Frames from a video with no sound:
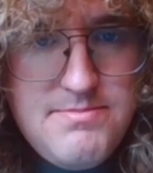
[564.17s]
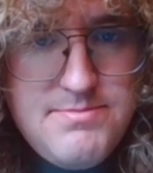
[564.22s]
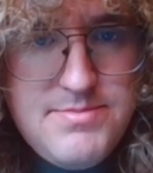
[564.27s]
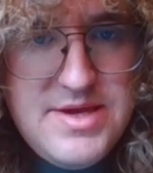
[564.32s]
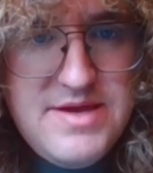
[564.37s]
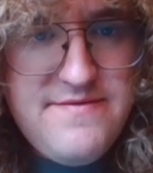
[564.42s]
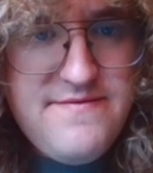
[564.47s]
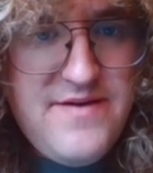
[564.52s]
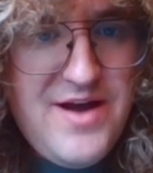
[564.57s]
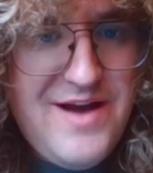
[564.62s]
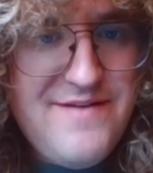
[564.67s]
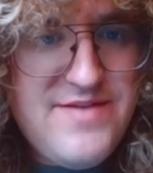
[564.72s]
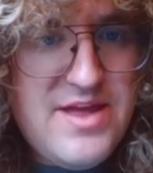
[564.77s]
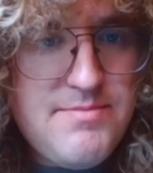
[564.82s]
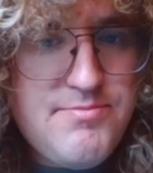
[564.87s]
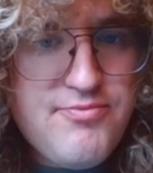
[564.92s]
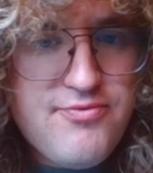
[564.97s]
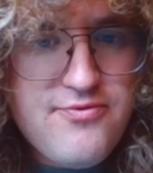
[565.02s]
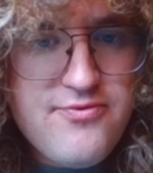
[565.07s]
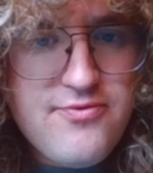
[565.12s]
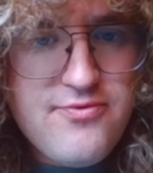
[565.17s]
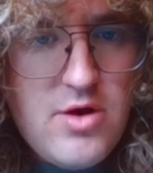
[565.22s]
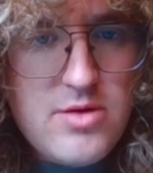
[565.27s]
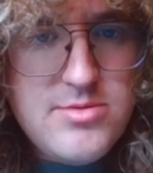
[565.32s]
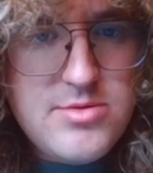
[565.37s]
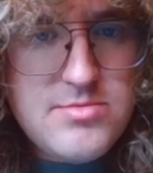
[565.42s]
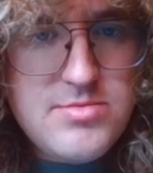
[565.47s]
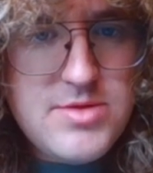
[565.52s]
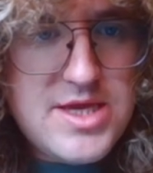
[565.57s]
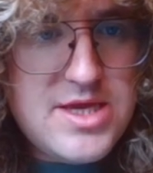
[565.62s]
b5, they
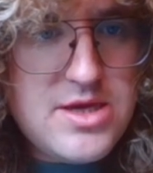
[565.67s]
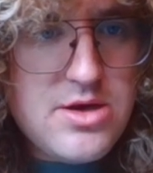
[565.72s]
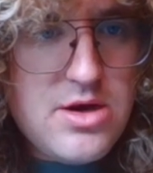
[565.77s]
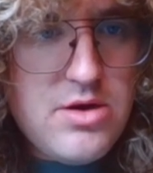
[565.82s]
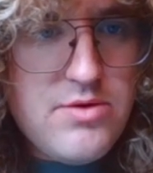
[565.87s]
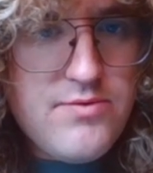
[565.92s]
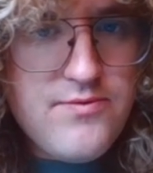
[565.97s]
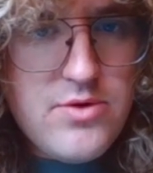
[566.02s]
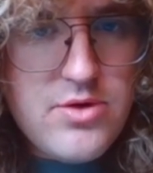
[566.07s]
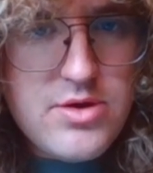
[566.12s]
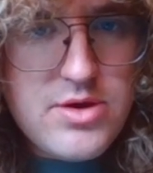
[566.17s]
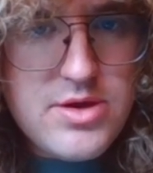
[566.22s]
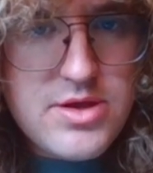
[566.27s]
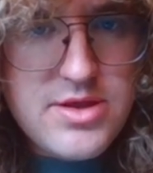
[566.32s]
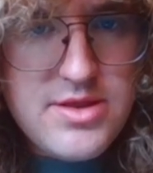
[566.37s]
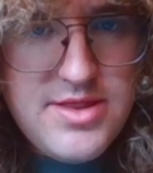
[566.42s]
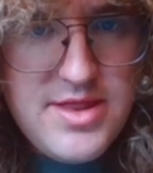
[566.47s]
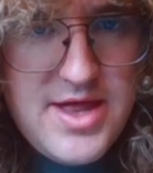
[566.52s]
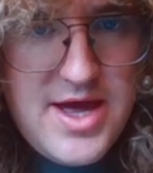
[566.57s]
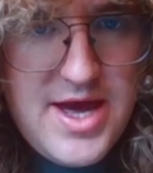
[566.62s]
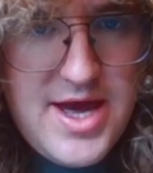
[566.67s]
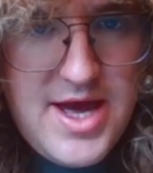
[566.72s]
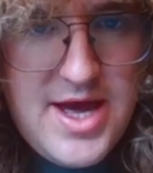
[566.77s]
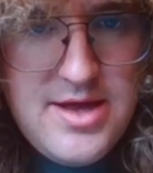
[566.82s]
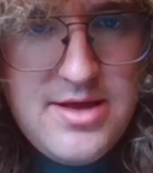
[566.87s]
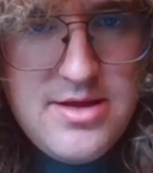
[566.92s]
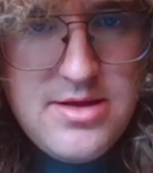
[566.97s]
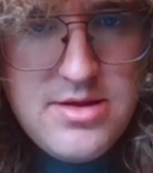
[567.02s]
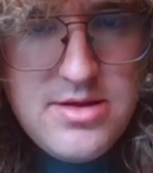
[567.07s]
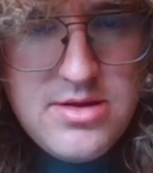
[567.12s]
probably go rook
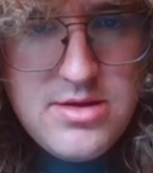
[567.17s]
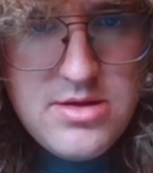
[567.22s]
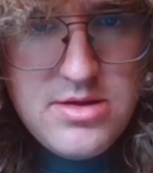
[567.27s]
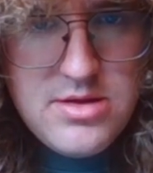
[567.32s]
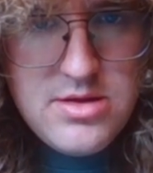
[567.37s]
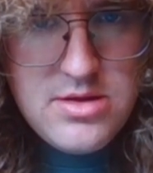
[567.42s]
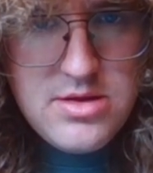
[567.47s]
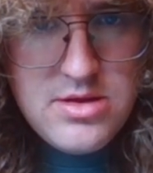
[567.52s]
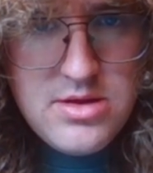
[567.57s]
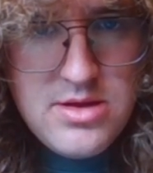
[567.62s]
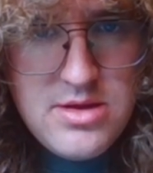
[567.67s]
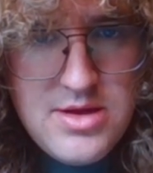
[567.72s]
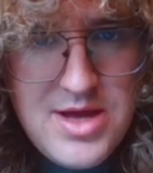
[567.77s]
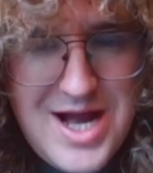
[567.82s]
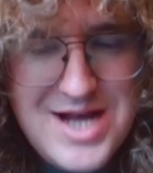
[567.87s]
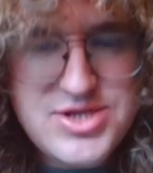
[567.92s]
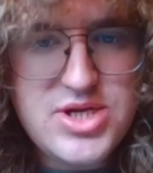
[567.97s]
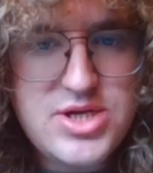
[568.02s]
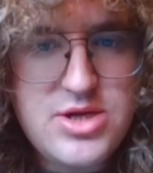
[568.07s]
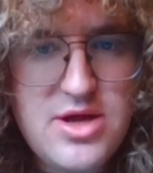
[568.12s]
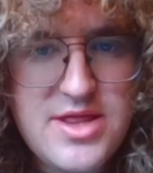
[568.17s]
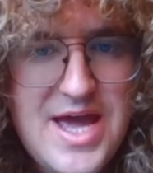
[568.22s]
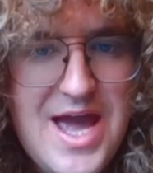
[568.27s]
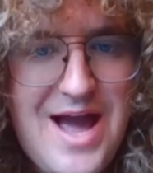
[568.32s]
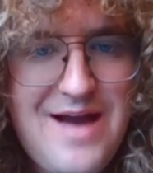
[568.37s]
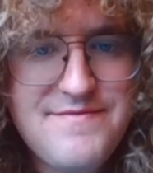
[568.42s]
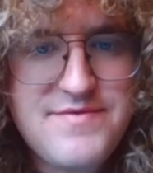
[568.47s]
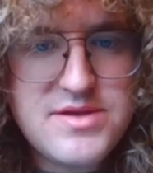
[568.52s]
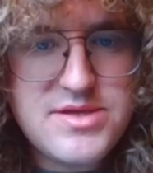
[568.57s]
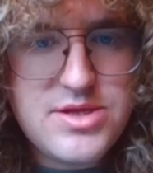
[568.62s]
there. Actually, no, they
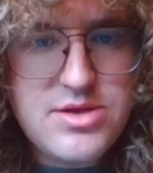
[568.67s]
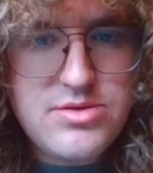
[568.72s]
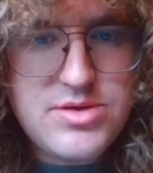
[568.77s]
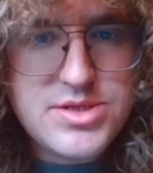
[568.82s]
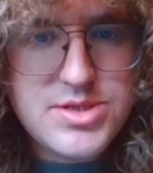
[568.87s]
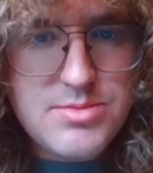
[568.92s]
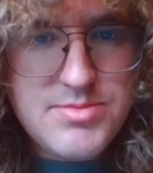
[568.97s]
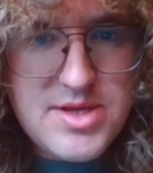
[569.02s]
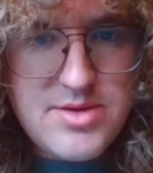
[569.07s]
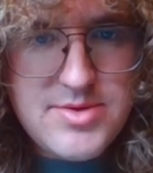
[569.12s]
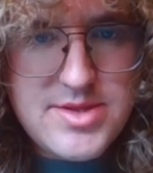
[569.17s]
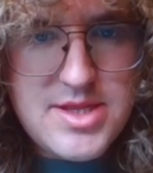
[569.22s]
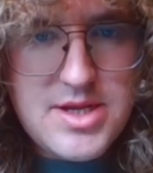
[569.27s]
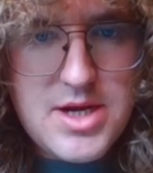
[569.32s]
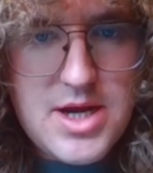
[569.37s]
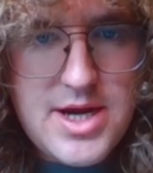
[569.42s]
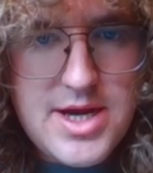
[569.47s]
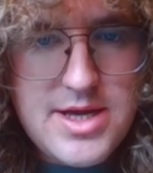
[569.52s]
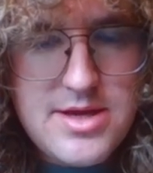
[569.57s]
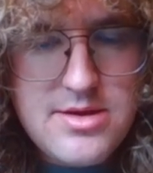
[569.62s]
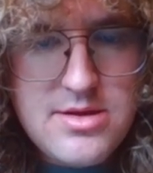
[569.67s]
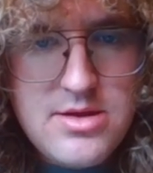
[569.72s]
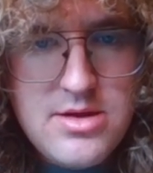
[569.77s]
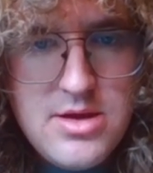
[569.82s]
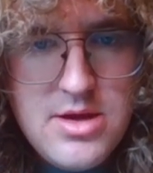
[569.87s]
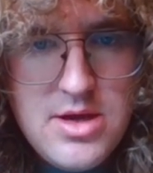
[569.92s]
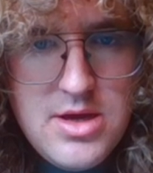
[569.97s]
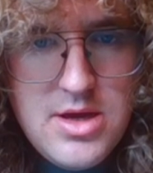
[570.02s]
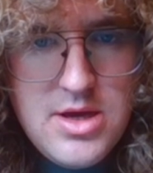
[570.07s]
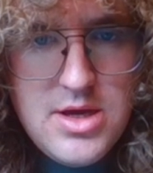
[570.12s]
have to do something with the knight.
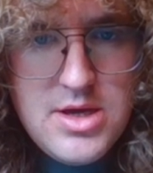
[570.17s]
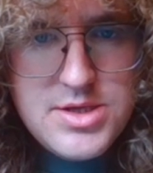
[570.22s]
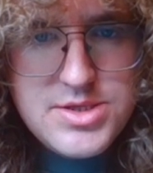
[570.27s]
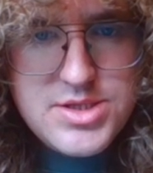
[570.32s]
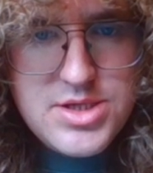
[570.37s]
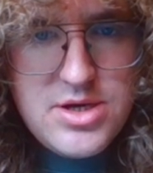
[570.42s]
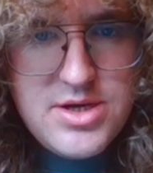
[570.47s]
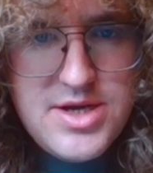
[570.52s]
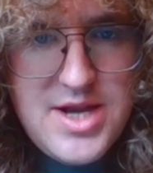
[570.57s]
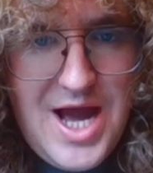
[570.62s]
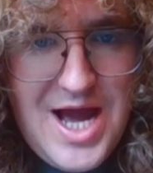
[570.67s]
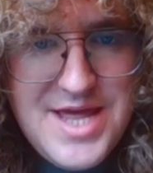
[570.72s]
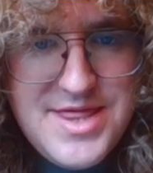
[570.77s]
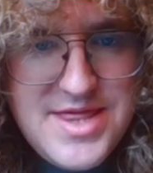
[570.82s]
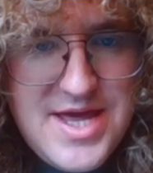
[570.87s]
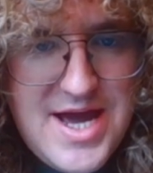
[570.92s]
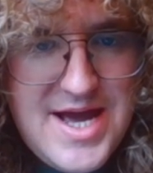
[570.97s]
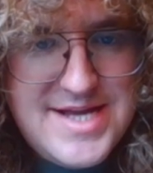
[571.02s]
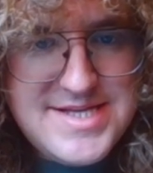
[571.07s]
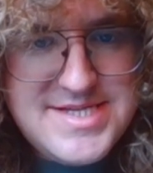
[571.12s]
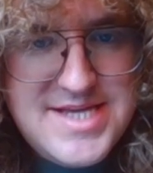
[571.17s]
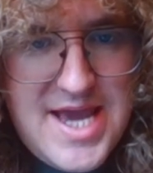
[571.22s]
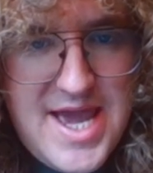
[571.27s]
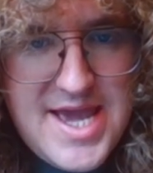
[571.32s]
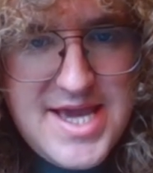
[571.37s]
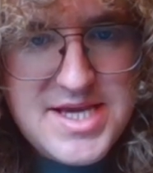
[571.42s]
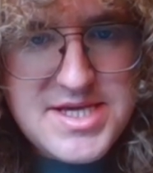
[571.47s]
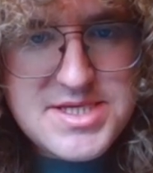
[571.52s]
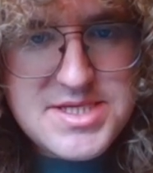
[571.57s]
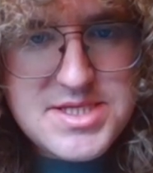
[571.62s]
So knight there
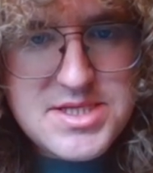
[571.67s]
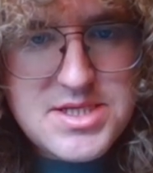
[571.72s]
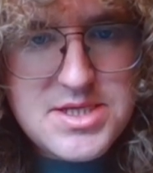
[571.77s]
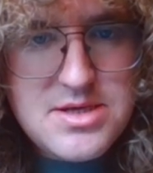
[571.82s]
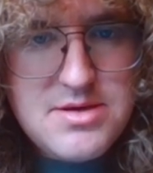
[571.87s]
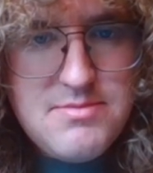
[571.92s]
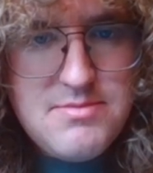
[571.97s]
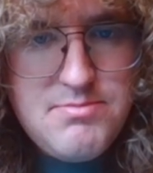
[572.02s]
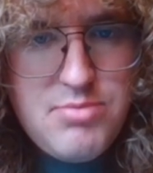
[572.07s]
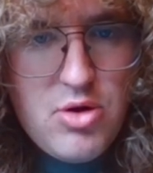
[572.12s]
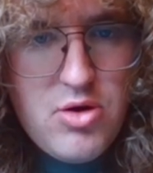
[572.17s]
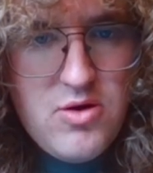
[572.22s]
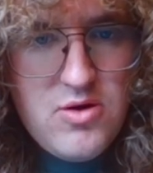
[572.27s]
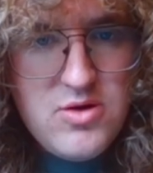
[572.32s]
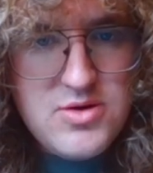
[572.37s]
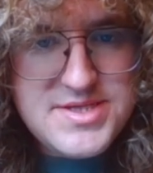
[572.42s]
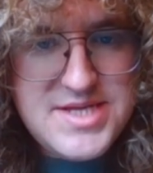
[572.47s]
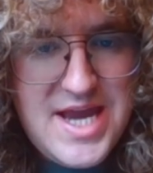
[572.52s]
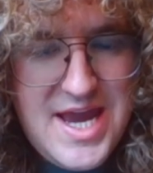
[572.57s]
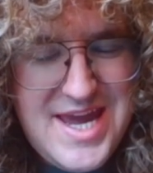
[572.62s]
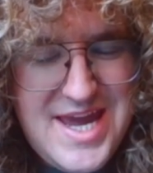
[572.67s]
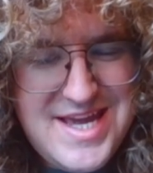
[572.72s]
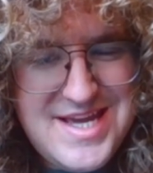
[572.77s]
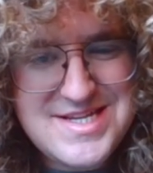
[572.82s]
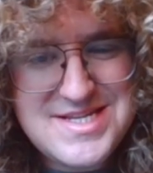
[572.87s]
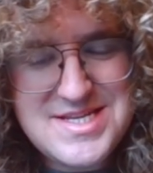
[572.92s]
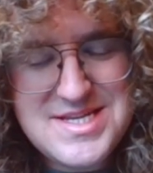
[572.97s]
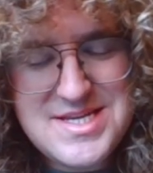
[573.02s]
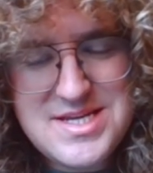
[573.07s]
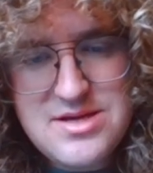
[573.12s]
takes, pawn
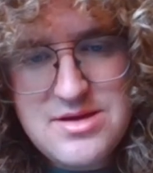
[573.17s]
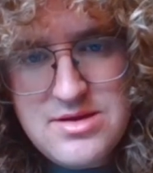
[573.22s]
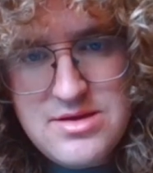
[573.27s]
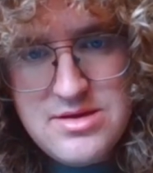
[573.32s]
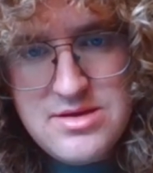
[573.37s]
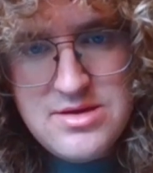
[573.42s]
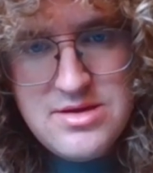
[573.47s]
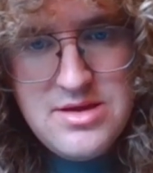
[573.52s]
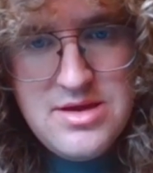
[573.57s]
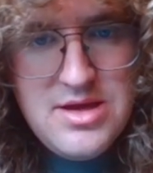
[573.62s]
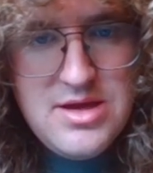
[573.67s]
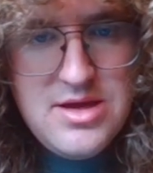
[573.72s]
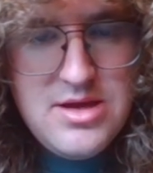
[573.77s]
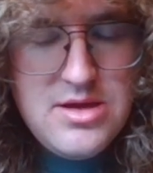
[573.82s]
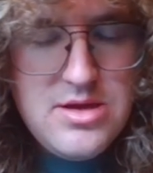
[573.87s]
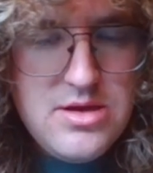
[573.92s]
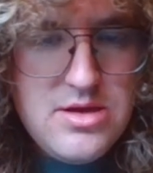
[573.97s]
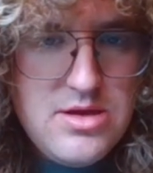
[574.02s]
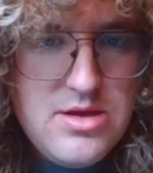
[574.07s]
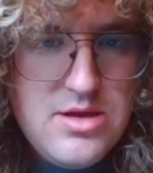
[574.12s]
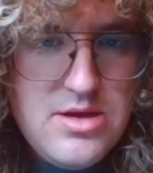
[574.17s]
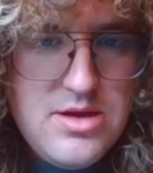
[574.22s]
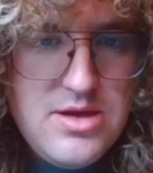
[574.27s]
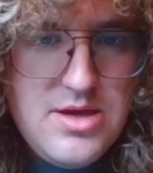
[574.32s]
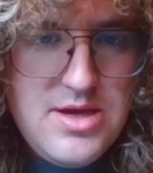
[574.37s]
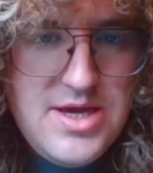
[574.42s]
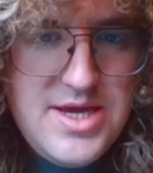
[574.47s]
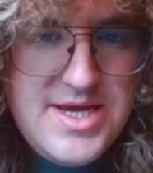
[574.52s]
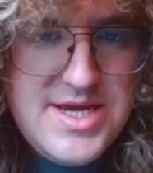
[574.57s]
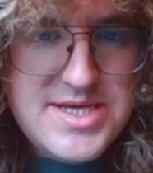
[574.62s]
takes
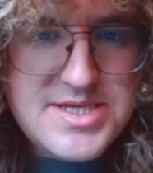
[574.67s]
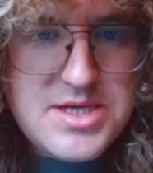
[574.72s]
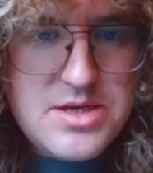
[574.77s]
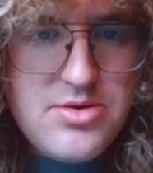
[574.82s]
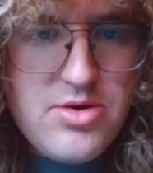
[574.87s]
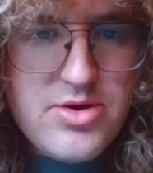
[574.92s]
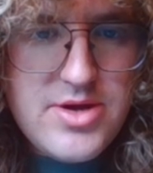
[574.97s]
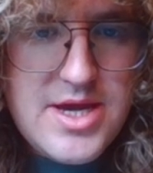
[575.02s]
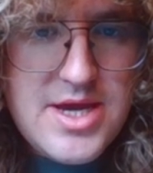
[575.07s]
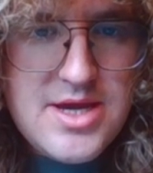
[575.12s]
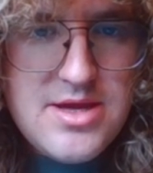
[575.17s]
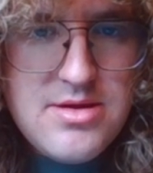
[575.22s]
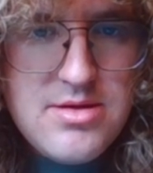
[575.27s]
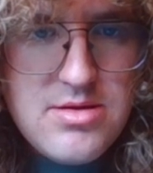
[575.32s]
is annoying.